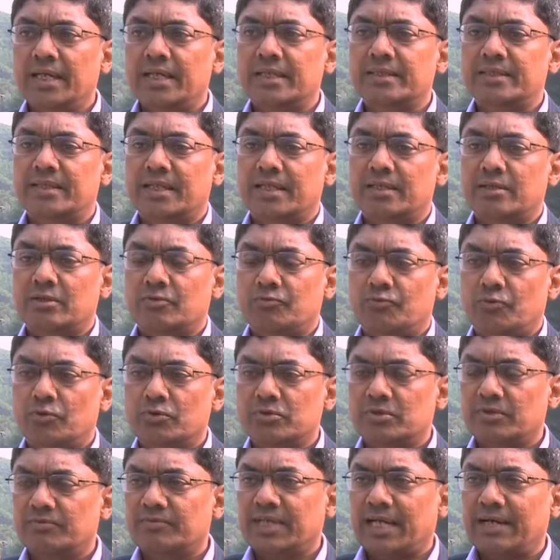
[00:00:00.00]
is that the
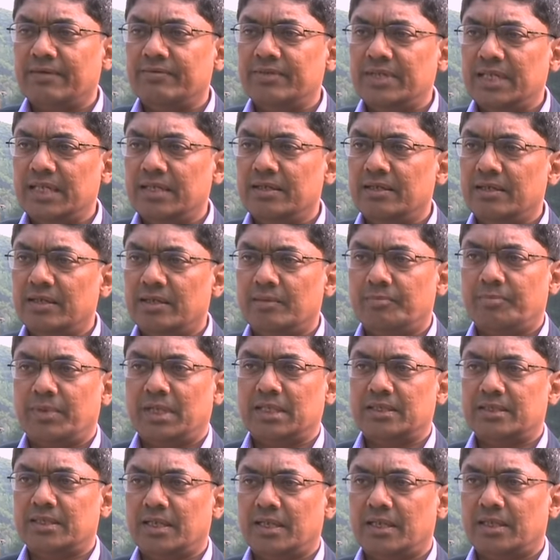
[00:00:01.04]
force of gravity near a
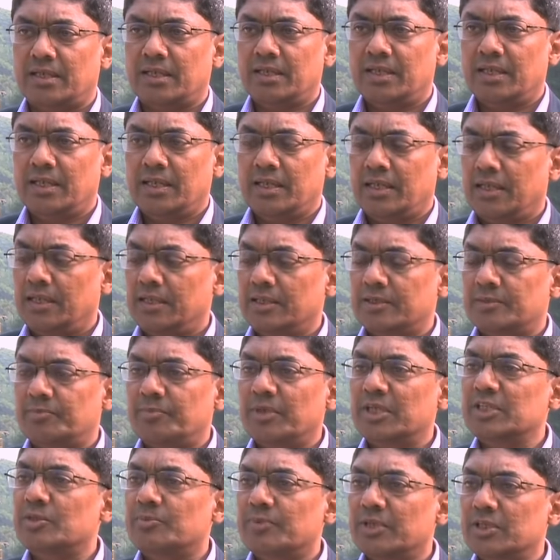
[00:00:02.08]
pulsar is
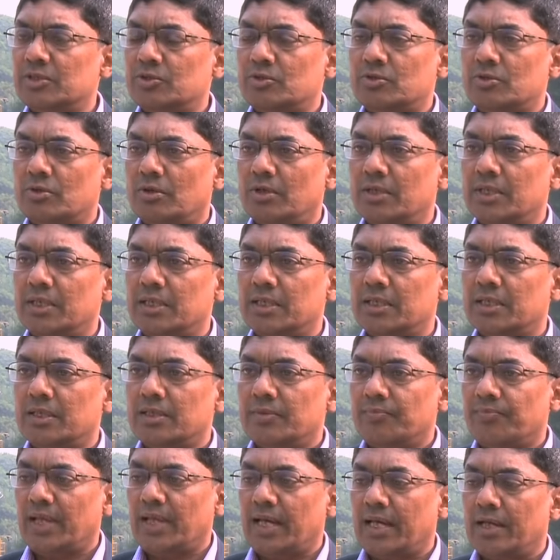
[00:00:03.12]
much much stronger
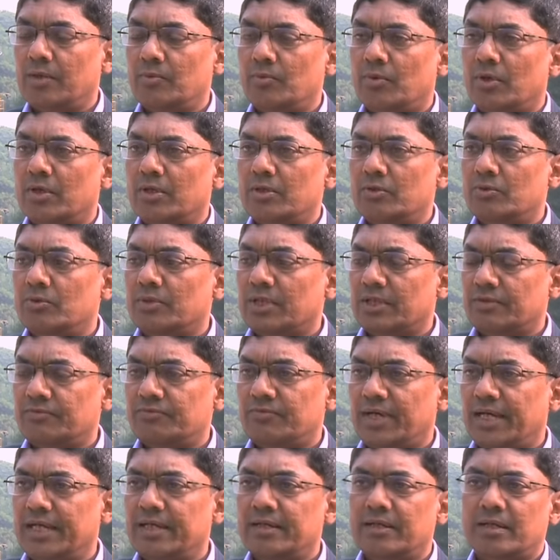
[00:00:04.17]
than what you can
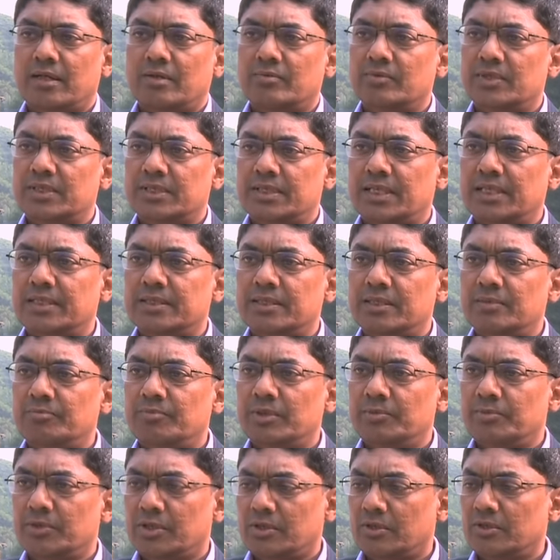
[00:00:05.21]
find around the sun
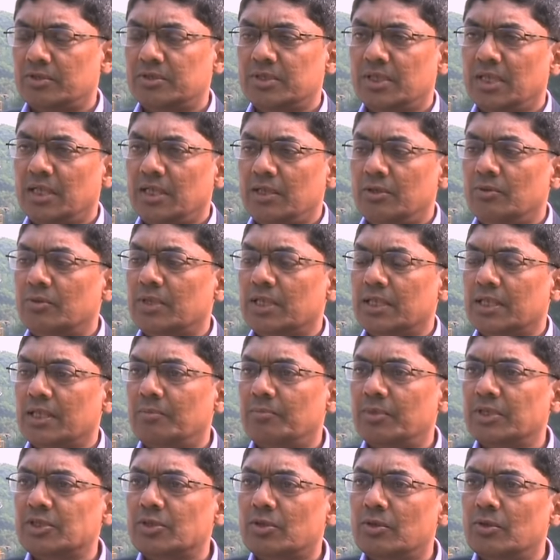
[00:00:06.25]
simply because you can
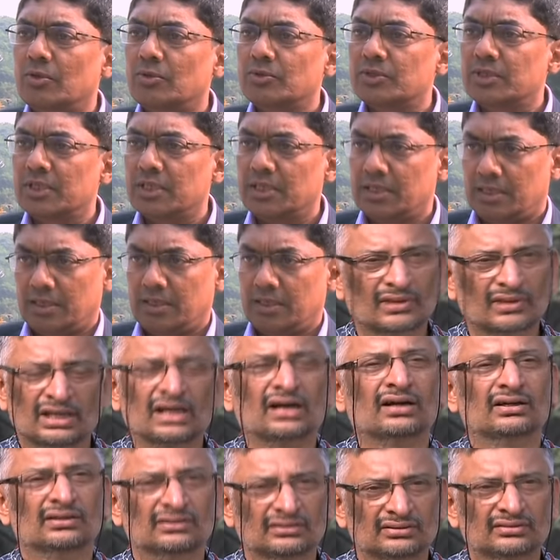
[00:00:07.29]
come much closer
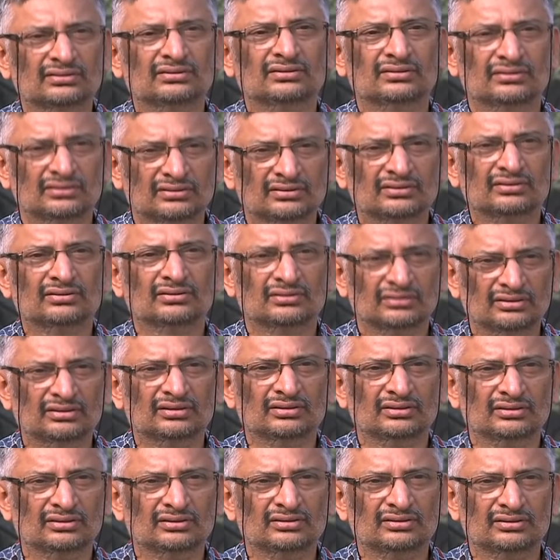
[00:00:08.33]
yeah. to the source than uh
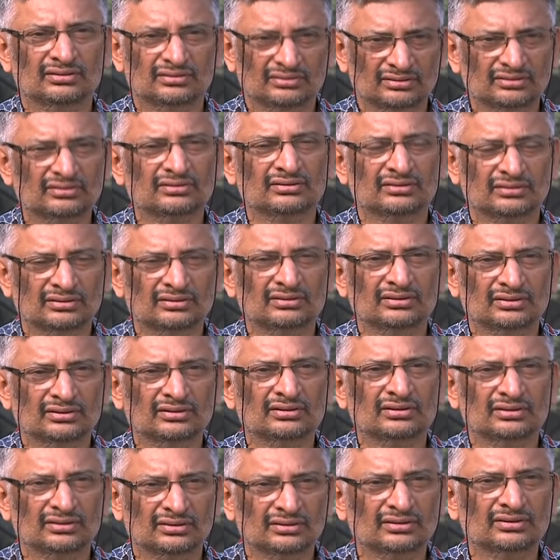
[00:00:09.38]
-huh. you can uh, come
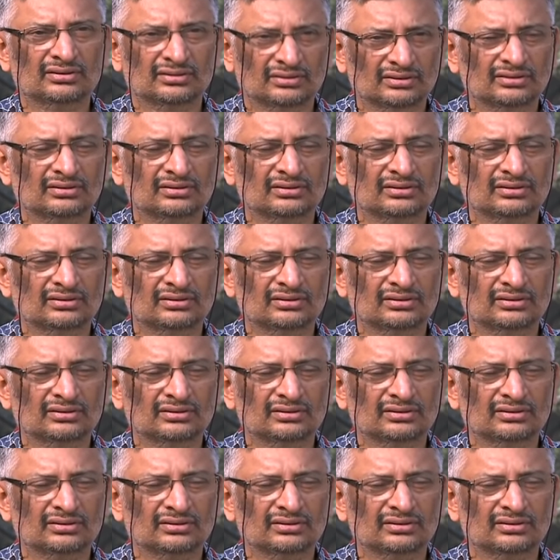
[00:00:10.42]
to the sun.